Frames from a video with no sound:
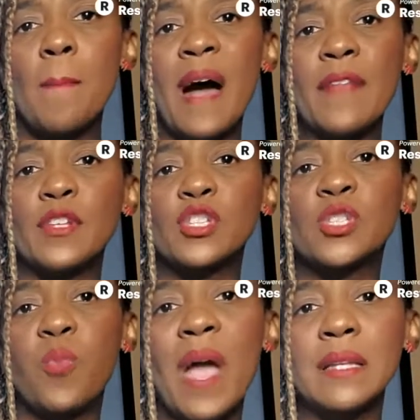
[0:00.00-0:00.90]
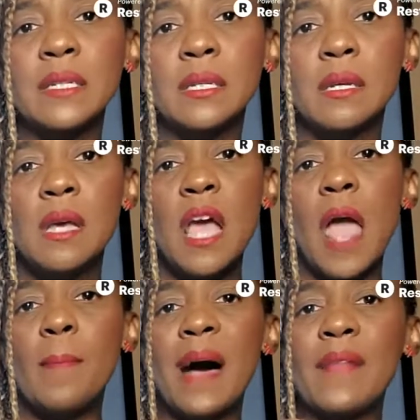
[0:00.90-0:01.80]
by the sweat,
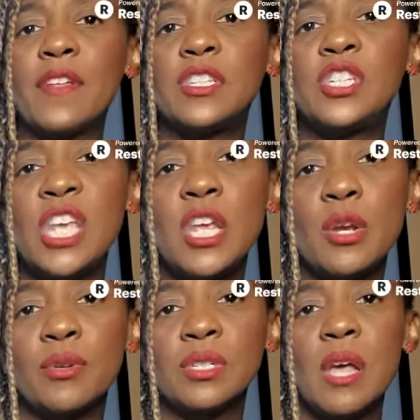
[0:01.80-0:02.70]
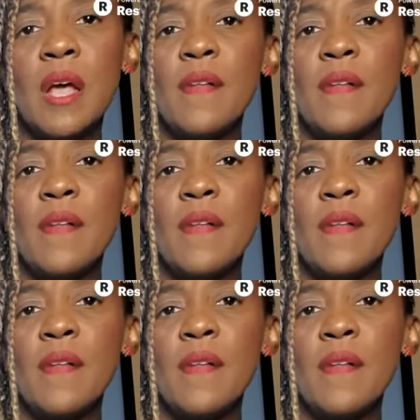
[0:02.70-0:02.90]
and by the tears,